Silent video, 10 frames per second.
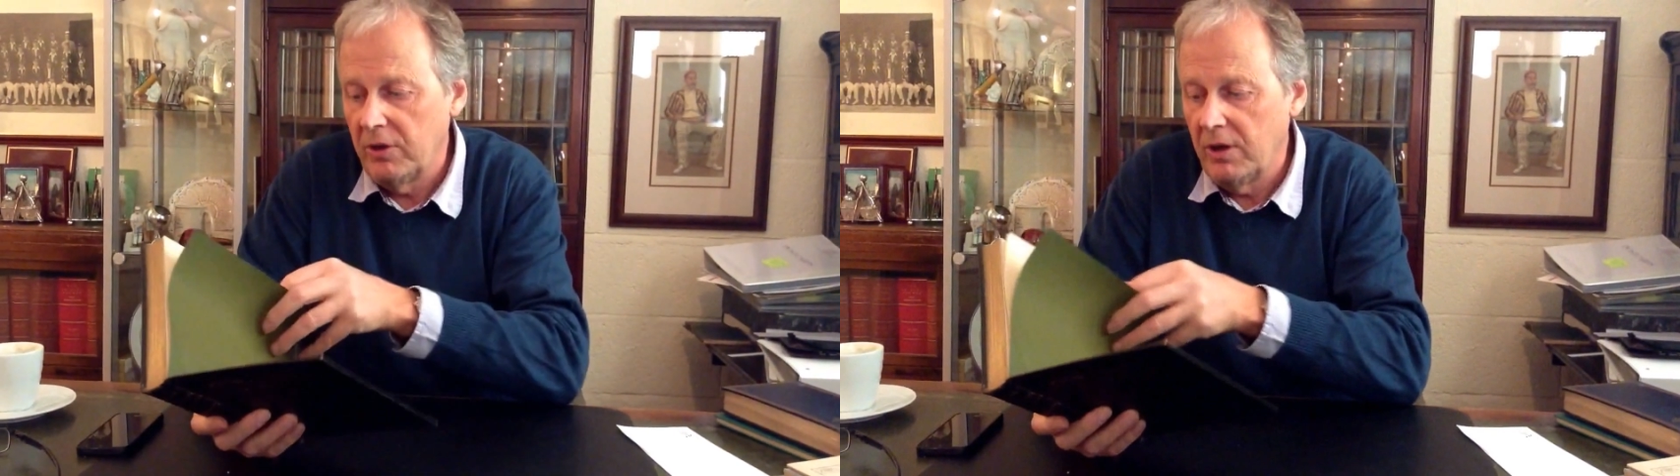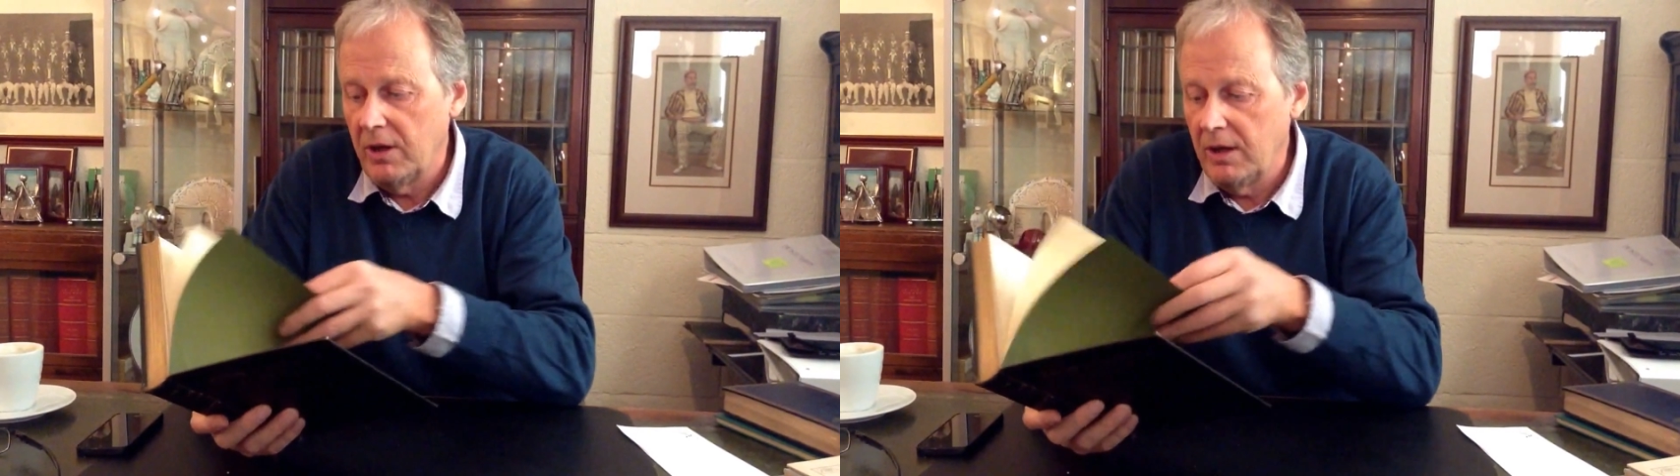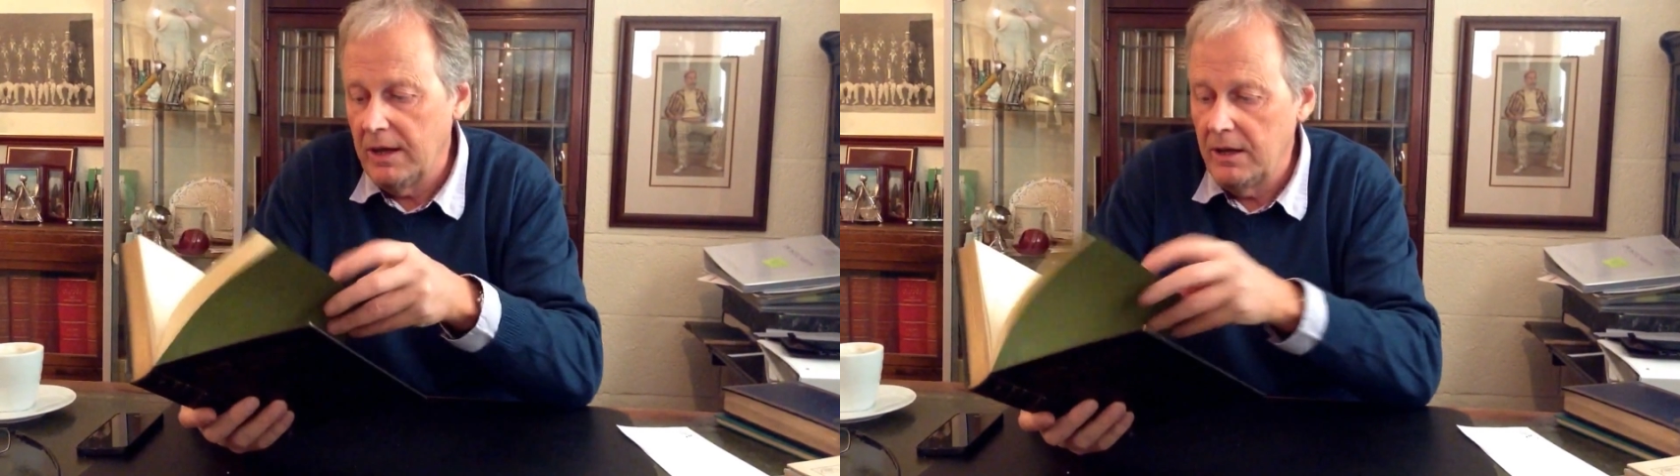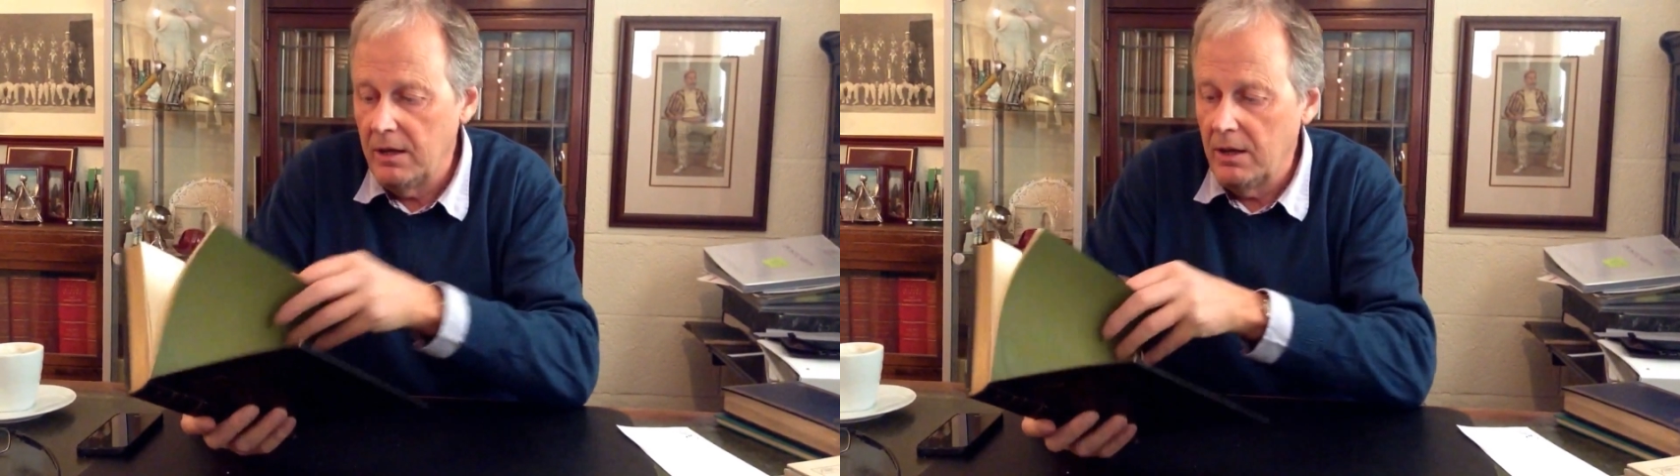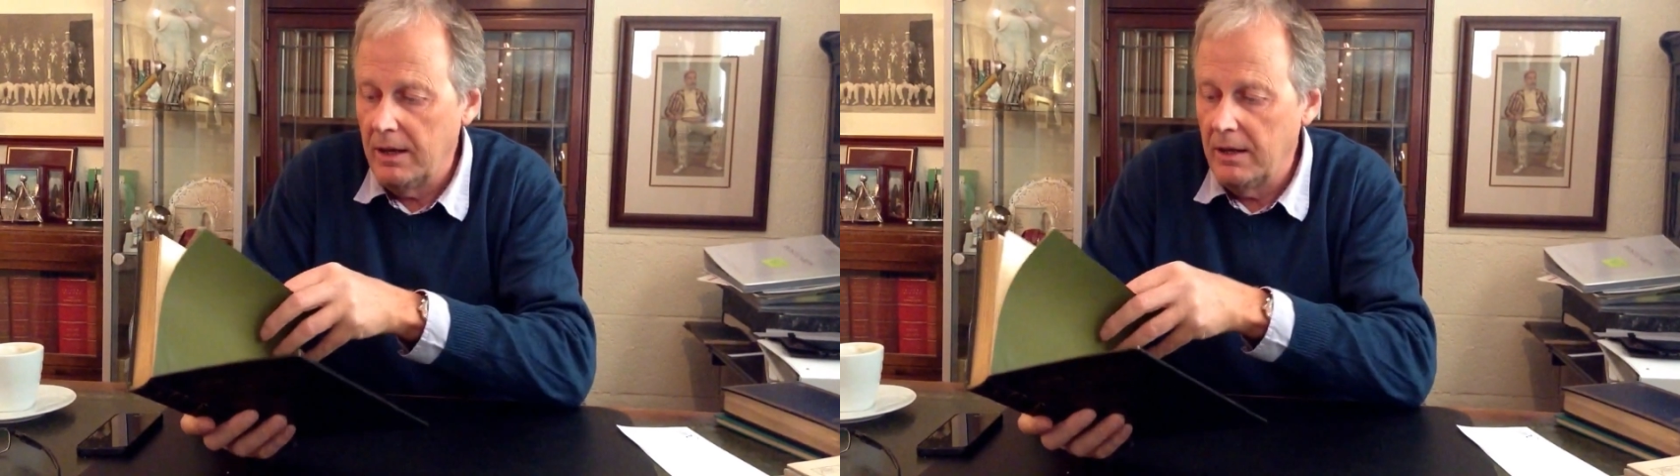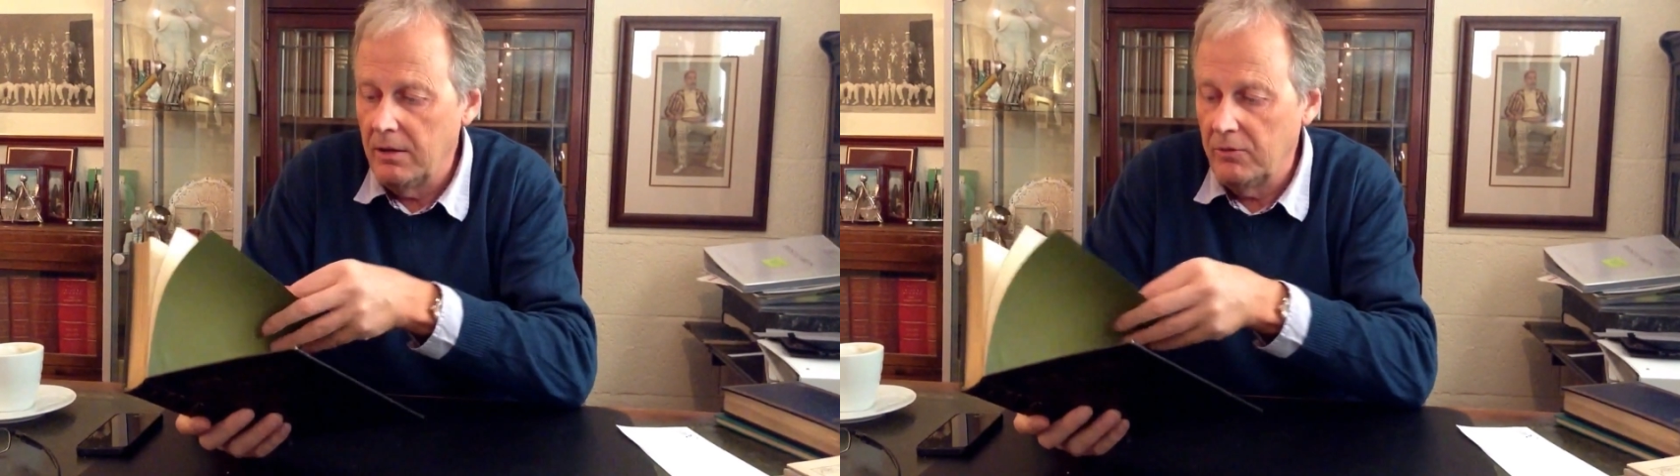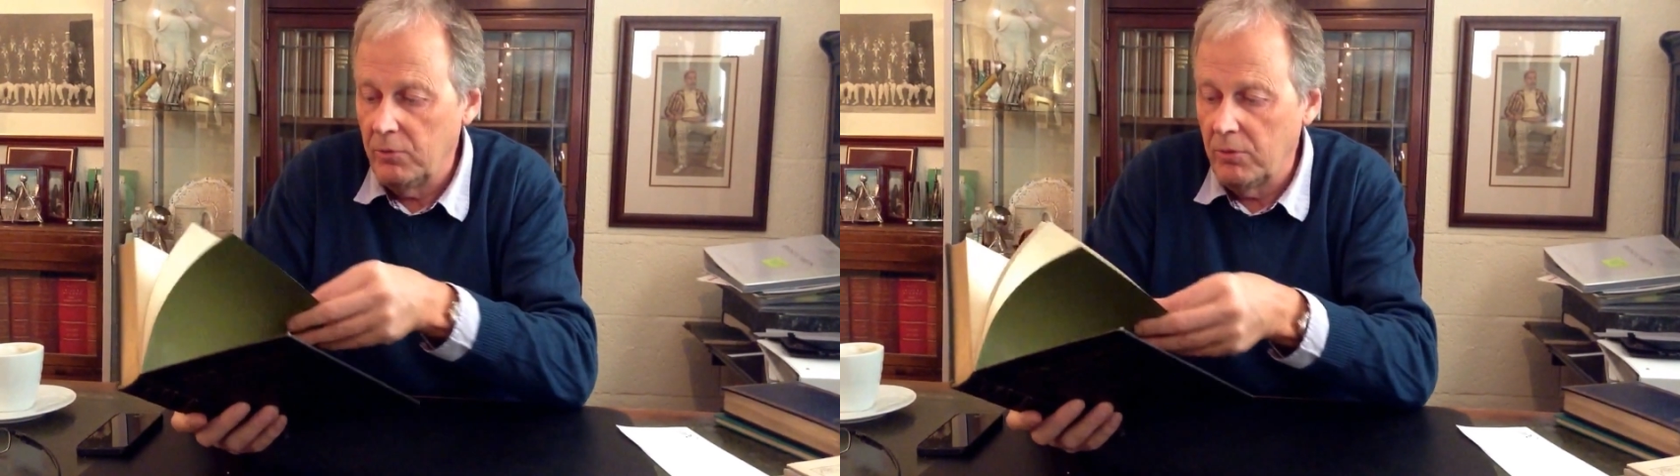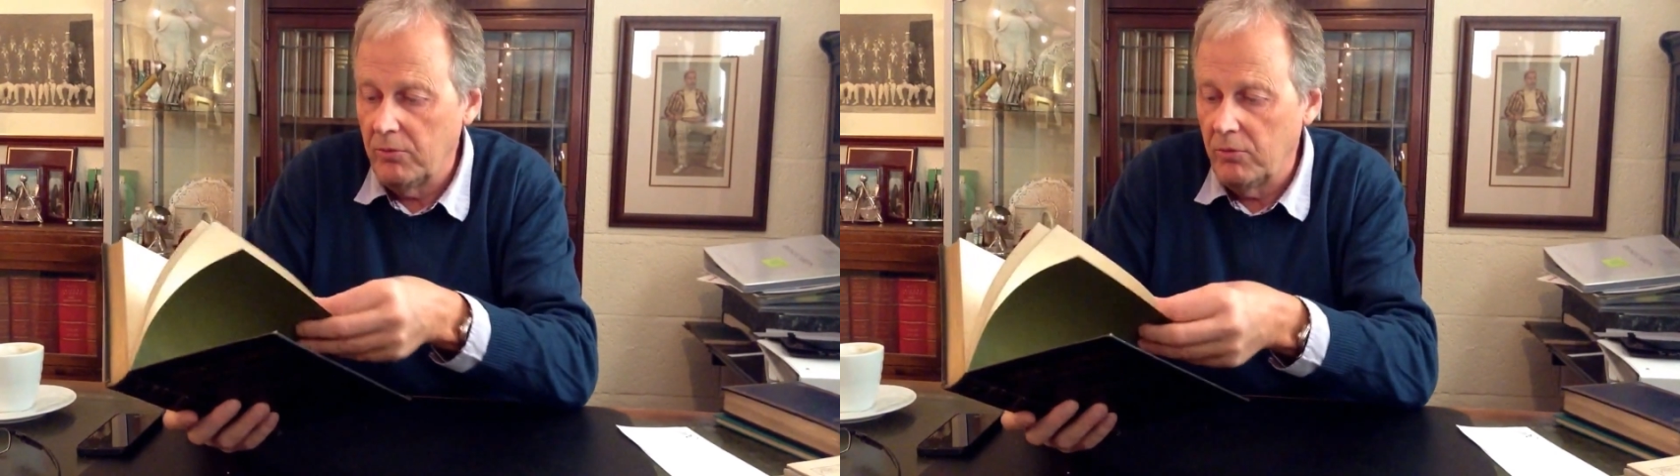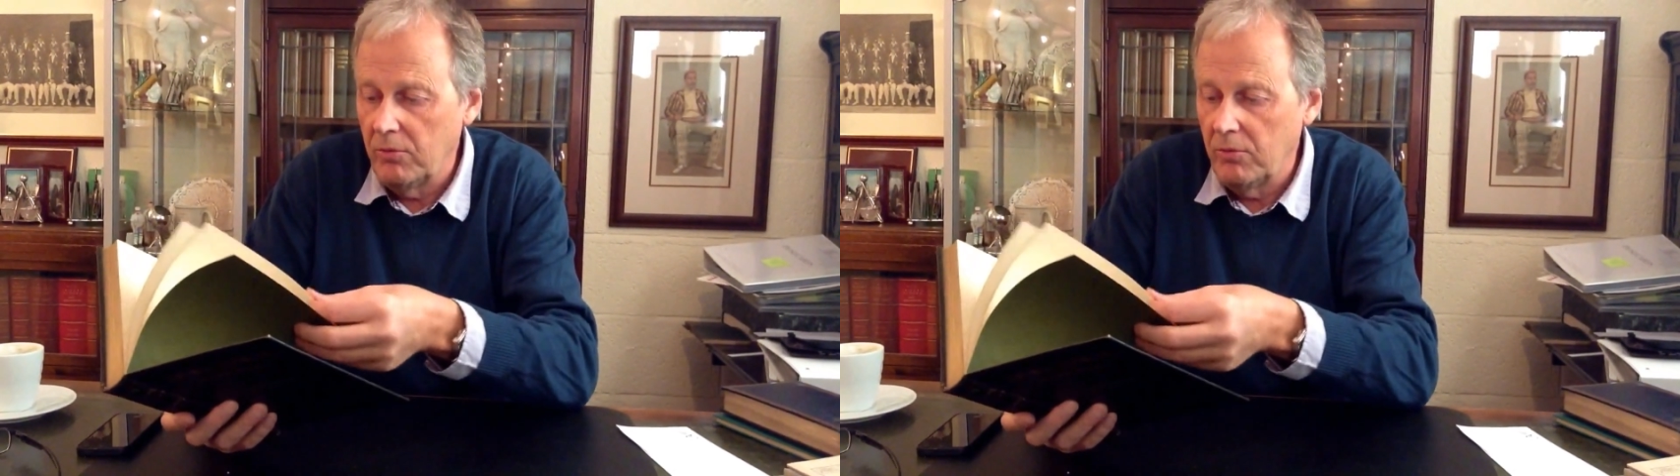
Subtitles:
in a sort of